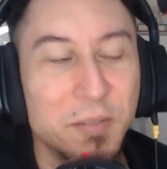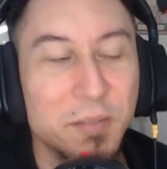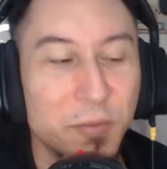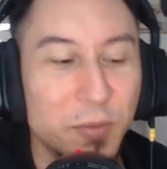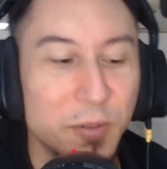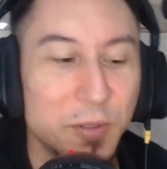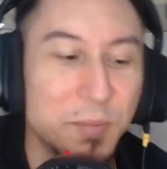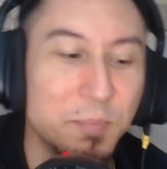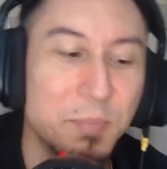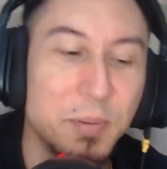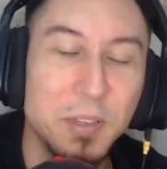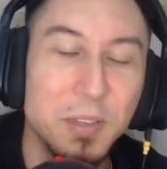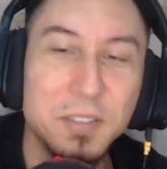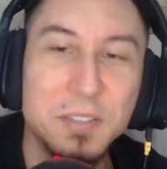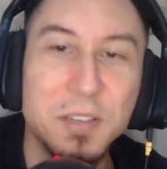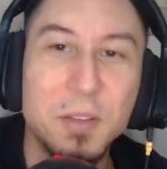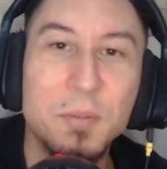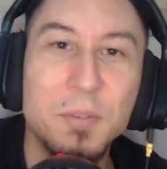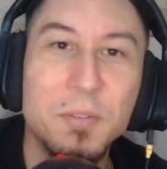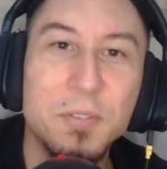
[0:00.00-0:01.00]
was built
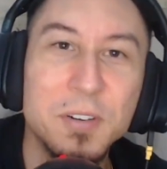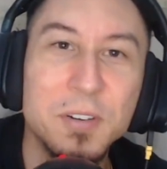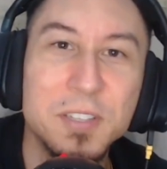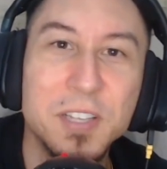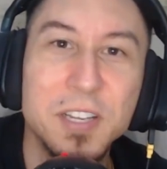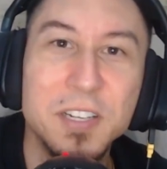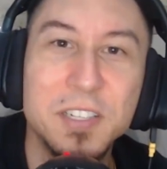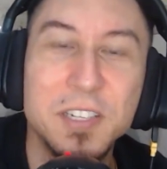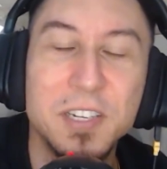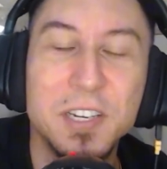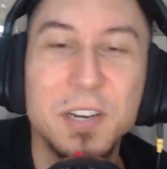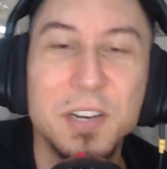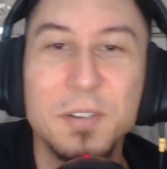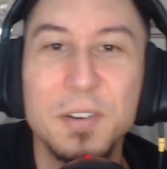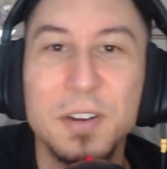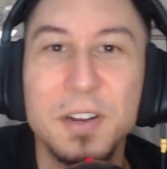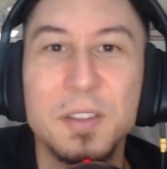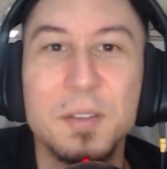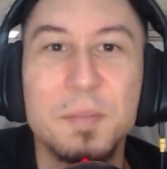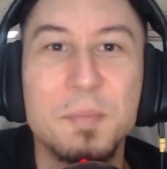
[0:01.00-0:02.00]
on reverse engineering other